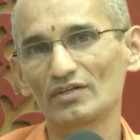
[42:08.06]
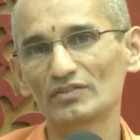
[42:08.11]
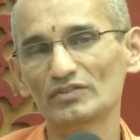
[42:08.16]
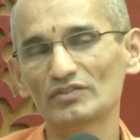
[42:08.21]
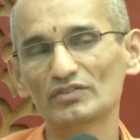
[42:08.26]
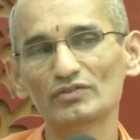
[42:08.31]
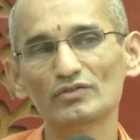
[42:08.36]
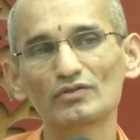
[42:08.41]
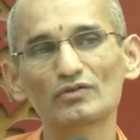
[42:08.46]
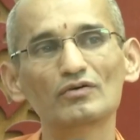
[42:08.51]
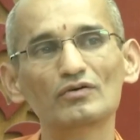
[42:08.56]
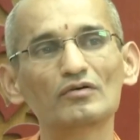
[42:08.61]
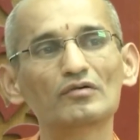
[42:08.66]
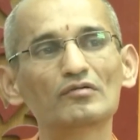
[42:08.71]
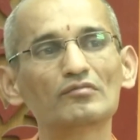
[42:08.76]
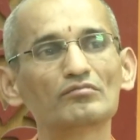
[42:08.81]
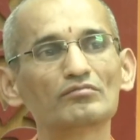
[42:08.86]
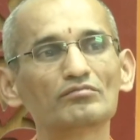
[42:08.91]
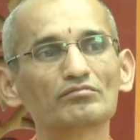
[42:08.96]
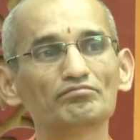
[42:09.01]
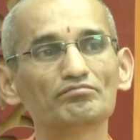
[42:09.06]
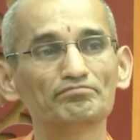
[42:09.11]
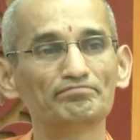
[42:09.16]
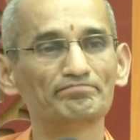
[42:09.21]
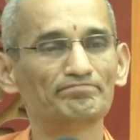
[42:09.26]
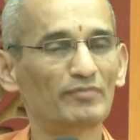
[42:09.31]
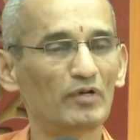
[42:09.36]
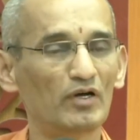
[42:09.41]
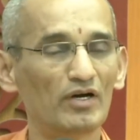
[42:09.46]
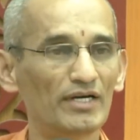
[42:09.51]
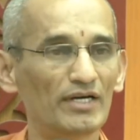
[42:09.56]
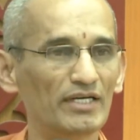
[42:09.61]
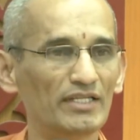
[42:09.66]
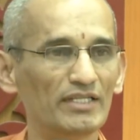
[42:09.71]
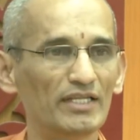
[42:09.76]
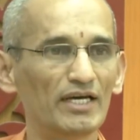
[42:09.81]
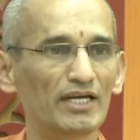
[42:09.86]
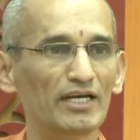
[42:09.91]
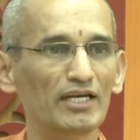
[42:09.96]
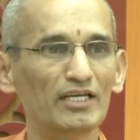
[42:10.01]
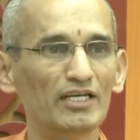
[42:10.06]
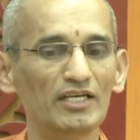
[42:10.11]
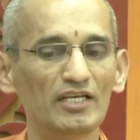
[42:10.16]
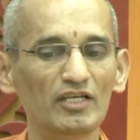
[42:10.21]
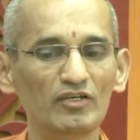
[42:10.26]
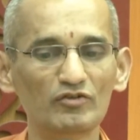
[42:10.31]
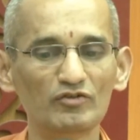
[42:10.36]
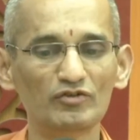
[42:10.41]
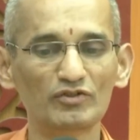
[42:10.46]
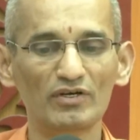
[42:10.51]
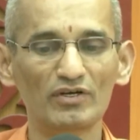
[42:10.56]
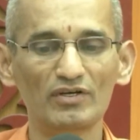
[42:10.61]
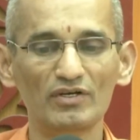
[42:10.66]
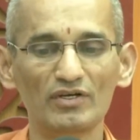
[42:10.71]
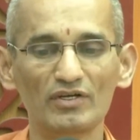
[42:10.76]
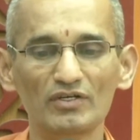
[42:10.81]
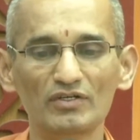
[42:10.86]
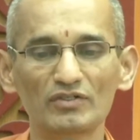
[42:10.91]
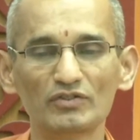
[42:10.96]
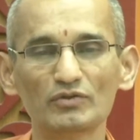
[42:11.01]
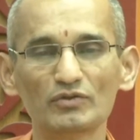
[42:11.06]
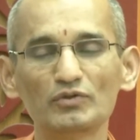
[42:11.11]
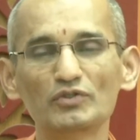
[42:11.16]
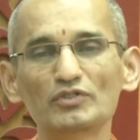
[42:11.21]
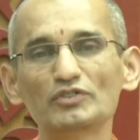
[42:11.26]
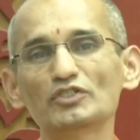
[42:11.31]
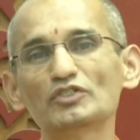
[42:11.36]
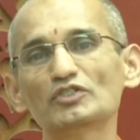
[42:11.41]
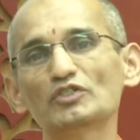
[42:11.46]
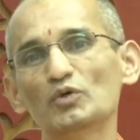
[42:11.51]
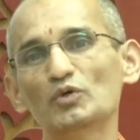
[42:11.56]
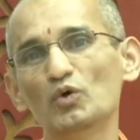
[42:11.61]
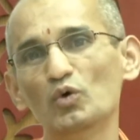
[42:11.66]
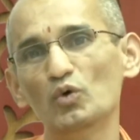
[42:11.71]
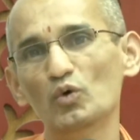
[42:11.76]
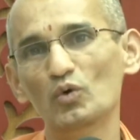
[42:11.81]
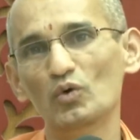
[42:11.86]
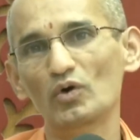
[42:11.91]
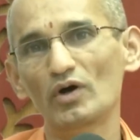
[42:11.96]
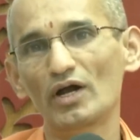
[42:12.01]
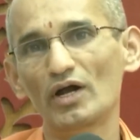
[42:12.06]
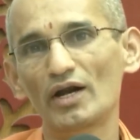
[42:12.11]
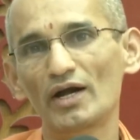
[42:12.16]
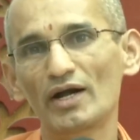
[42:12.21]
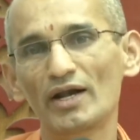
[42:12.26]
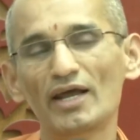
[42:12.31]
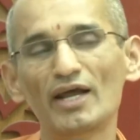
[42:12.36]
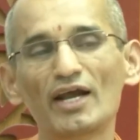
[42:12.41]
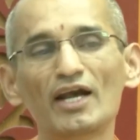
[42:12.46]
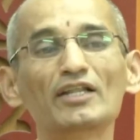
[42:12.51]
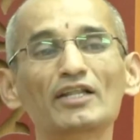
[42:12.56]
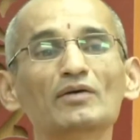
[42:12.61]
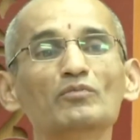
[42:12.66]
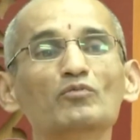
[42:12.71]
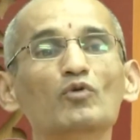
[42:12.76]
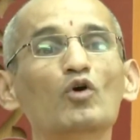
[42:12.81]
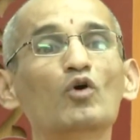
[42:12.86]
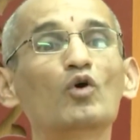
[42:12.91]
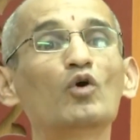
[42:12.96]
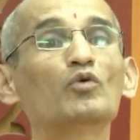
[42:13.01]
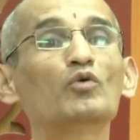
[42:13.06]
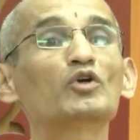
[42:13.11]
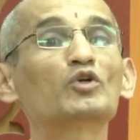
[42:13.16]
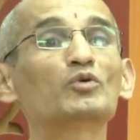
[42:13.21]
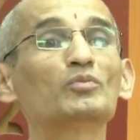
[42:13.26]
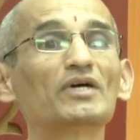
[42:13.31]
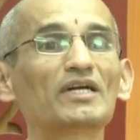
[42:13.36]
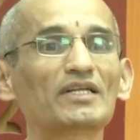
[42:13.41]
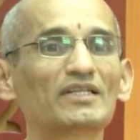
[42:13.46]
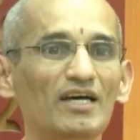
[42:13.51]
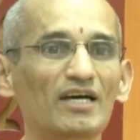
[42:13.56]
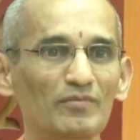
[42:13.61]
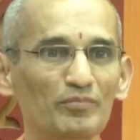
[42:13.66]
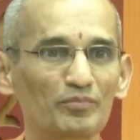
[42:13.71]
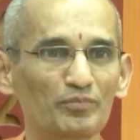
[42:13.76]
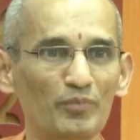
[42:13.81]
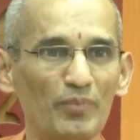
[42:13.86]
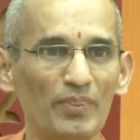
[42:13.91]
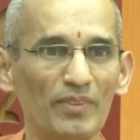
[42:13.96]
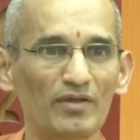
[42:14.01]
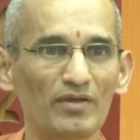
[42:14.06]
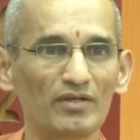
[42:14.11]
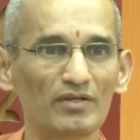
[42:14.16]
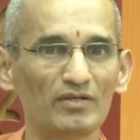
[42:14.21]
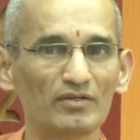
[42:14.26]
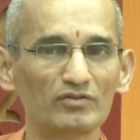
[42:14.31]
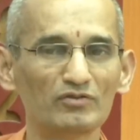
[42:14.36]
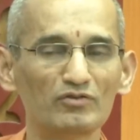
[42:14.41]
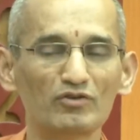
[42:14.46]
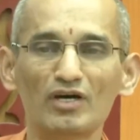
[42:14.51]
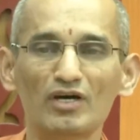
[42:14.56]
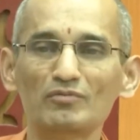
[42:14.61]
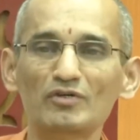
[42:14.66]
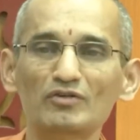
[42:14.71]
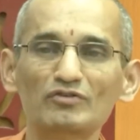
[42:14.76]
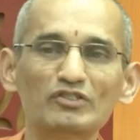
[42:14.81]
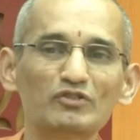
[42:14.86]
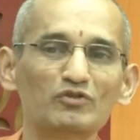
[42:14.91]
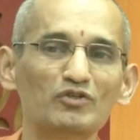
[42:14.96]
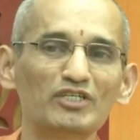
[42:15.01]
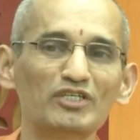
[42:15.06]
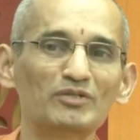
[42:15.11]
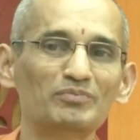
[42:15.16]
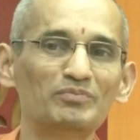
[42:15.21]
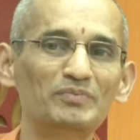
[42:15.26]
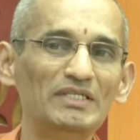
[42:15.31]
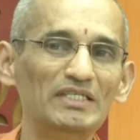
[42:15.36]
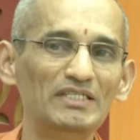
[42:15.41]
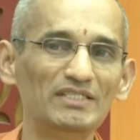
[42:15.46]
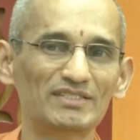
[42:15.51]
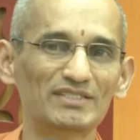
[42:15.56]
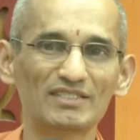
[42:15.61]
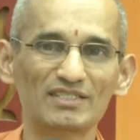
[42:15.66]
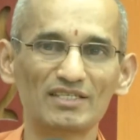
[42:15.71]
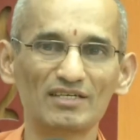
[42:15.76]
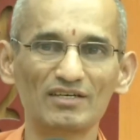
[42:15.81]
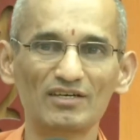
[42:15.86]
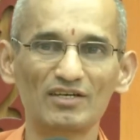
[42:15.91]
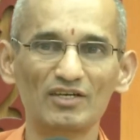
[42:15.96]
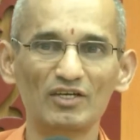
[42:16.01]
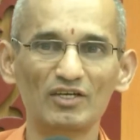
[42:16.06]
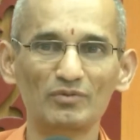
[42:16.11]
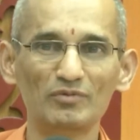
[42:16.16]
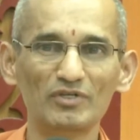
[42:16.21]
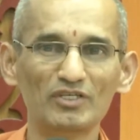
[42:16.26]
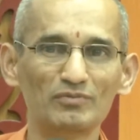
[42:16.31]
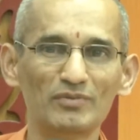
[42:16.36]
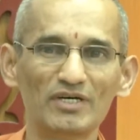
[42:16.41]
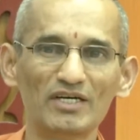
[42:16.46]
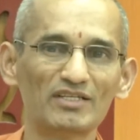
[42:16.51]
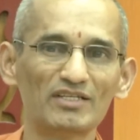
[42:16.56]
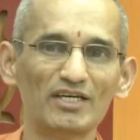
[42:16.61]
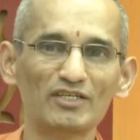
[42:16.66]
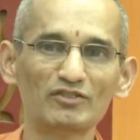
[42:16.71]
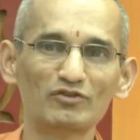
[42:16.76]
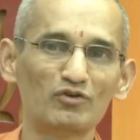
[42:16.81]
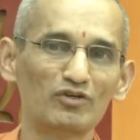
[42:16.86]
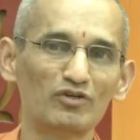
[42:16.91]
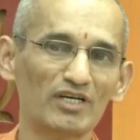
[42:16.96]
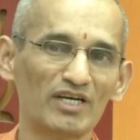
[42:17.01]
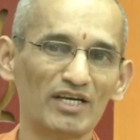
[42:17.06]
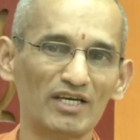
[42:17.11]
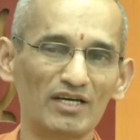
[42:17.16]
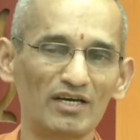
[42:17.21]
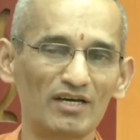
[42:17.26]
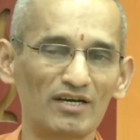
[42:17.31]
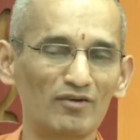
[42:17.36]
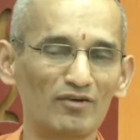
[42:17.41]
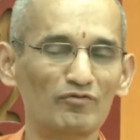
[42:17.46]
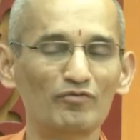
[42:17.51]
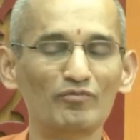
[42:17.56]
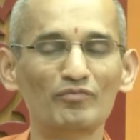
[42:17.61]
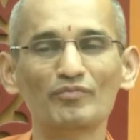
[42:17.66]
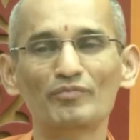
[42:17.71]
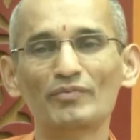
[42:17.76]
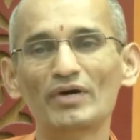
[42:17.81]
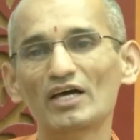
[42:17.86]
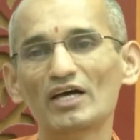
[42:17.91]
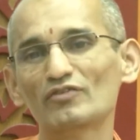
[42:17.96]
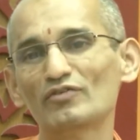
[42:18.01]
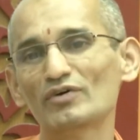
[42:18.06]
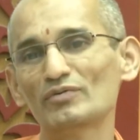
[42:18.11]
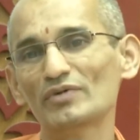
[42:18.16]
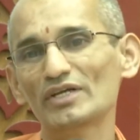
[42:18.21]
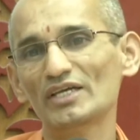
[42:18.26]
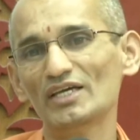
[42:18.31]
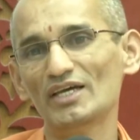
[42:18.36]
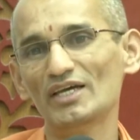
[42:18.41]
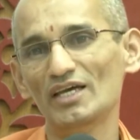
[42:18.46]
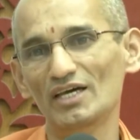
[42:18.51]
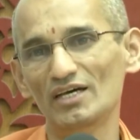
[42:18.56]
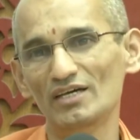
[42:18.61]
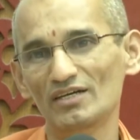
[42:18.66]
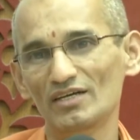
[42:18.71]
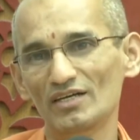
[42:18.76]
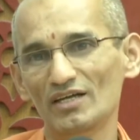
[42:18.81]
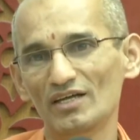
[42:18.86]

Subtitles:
So, already they are in grief. So, you just go and hand them over to Bharata. So, Rama was not in peace because Bharata has not come back from Kekaya.